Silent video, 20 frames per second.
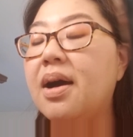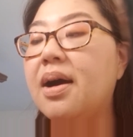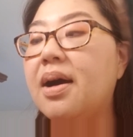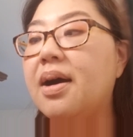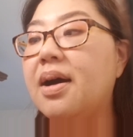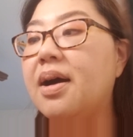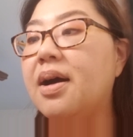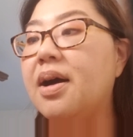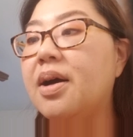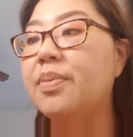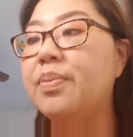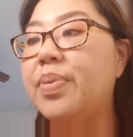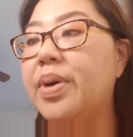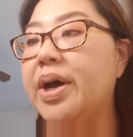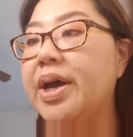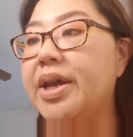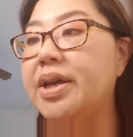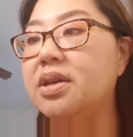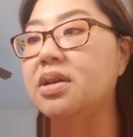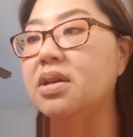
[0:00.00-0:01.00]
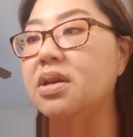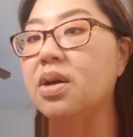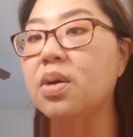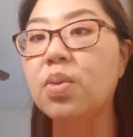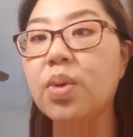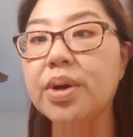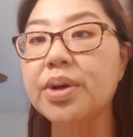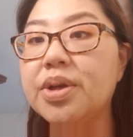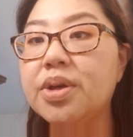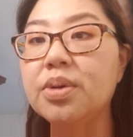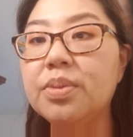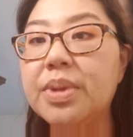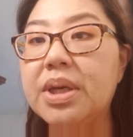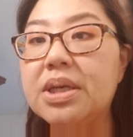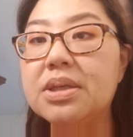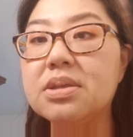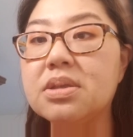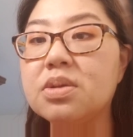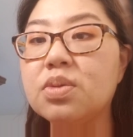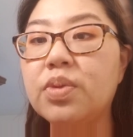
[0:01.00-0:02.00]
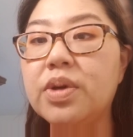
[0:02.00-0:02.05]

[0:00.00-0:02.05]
But you know, we're humans.